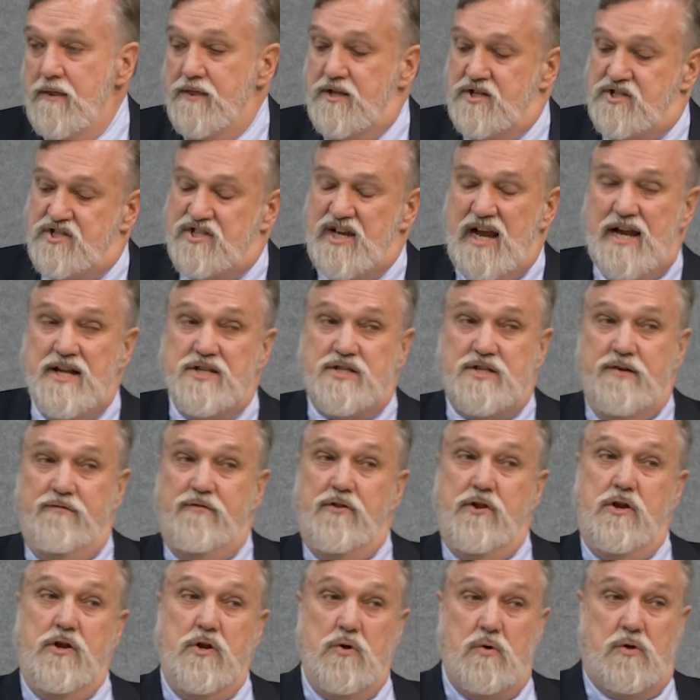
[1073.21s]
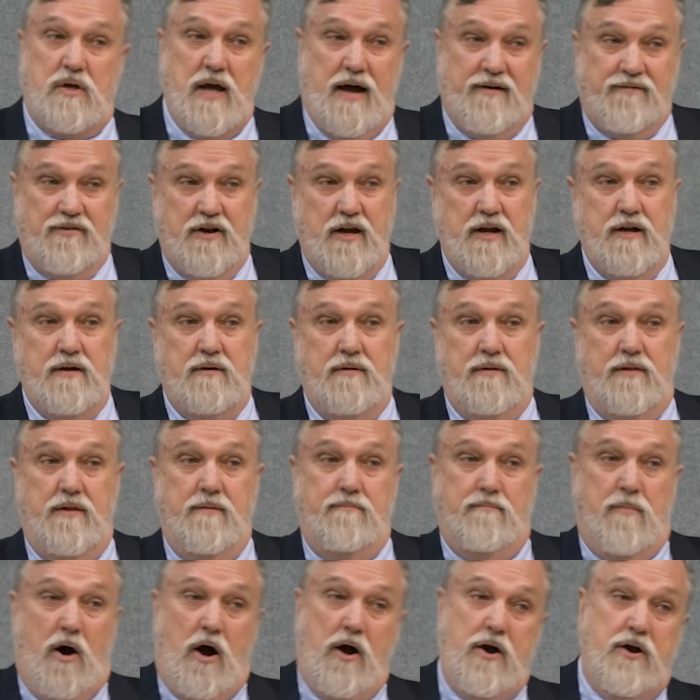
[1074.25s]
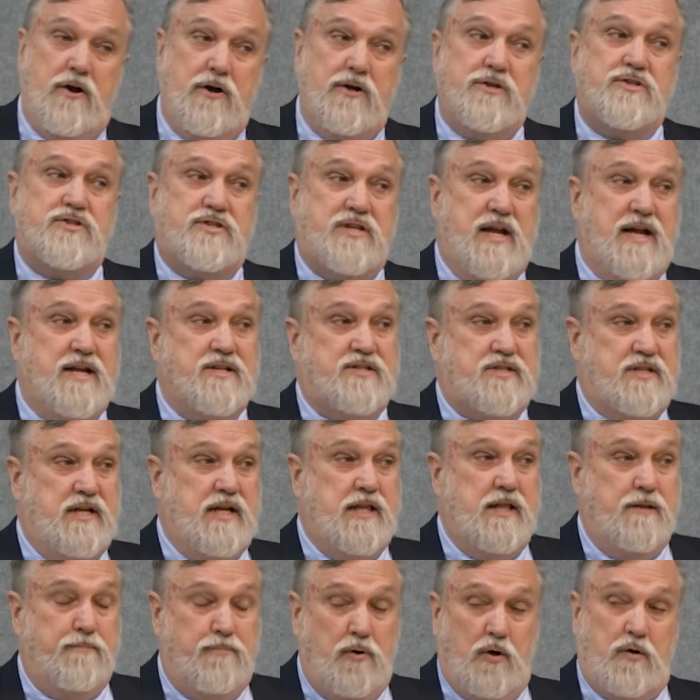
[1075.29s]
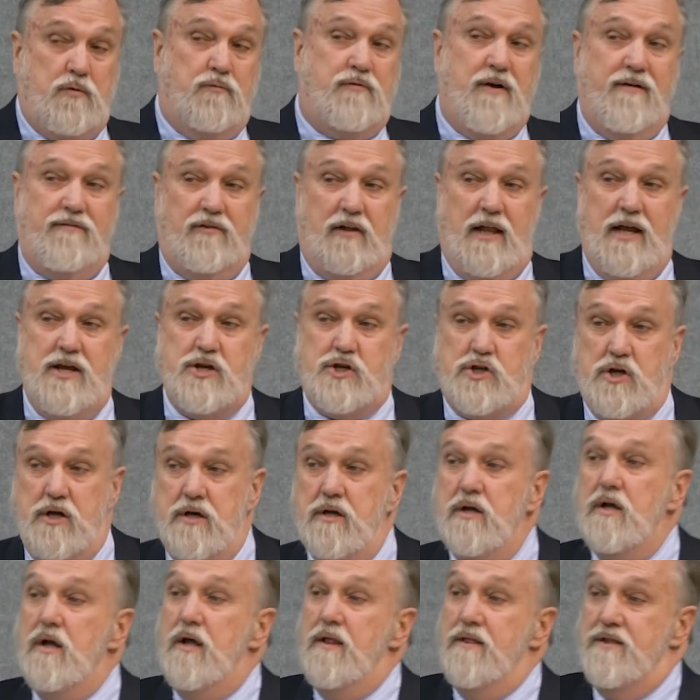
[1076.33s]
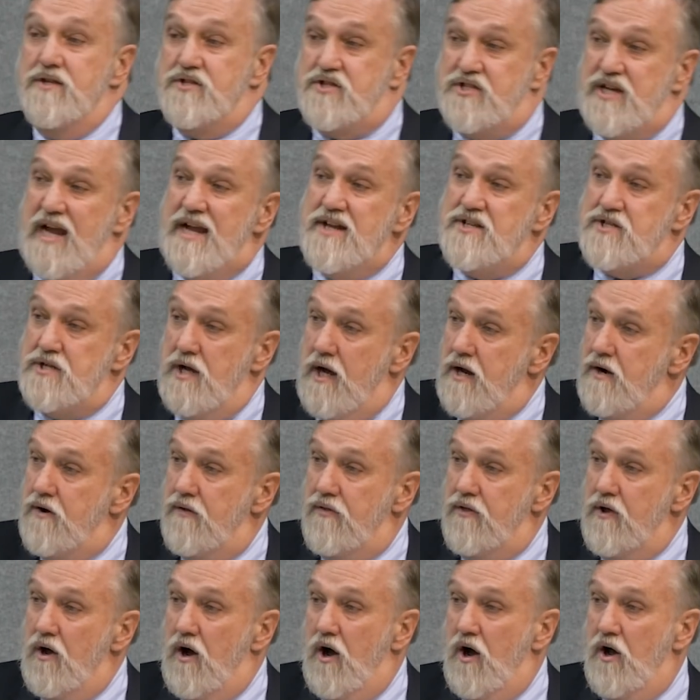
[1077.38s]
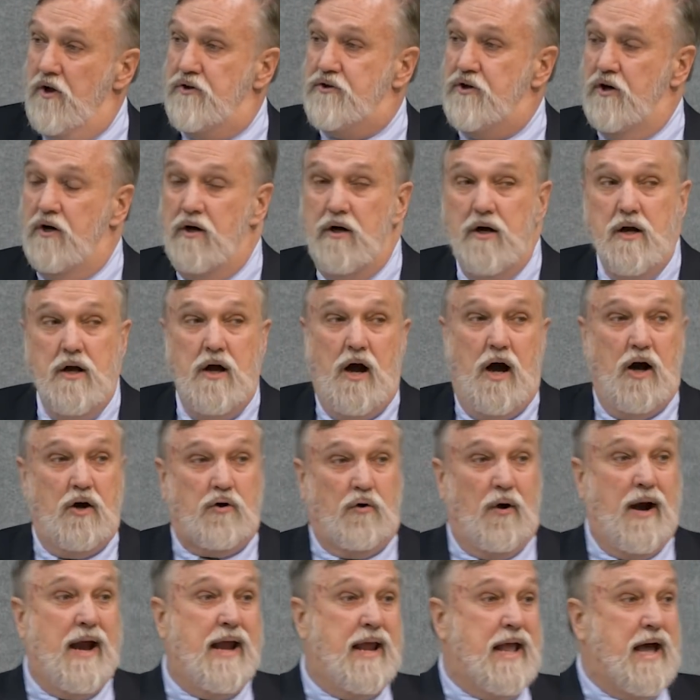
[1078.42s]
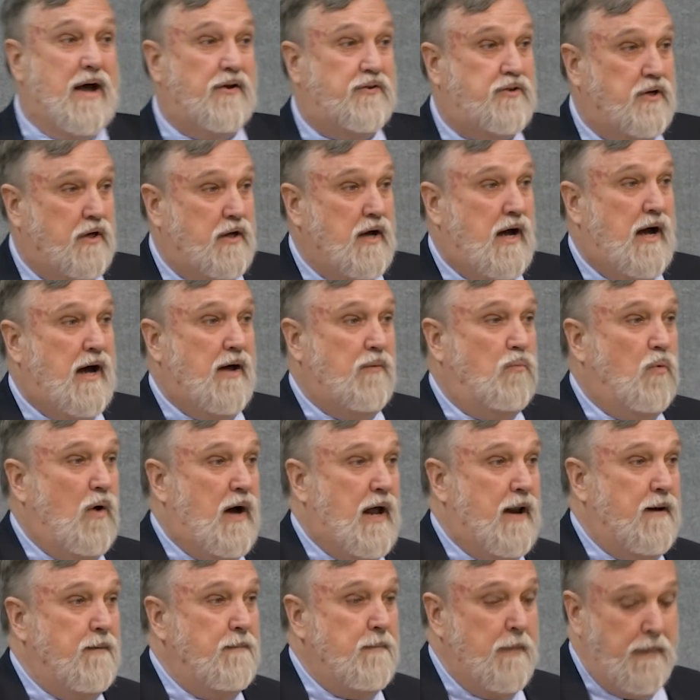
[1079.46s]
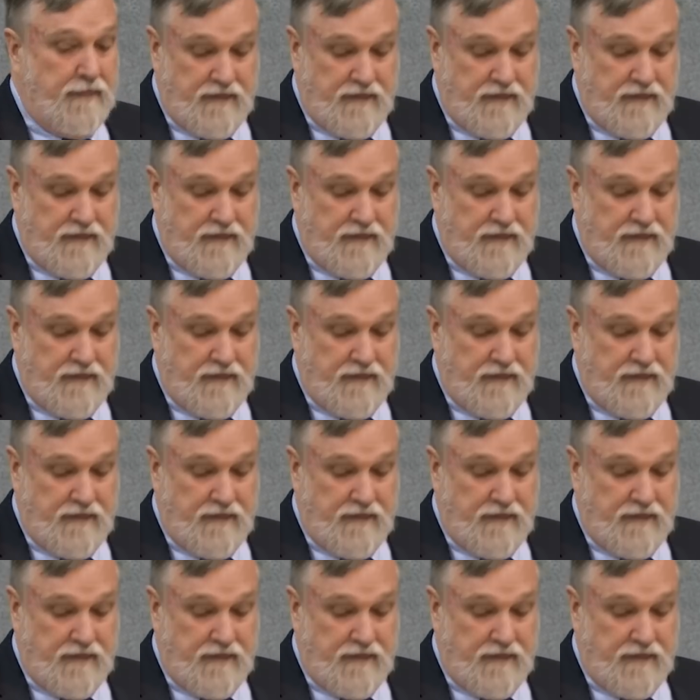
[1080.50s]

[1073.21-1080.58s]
The saints of the new covenant, the martyred saints in the book of Revelation, the saints under the altar are crying out to God, what?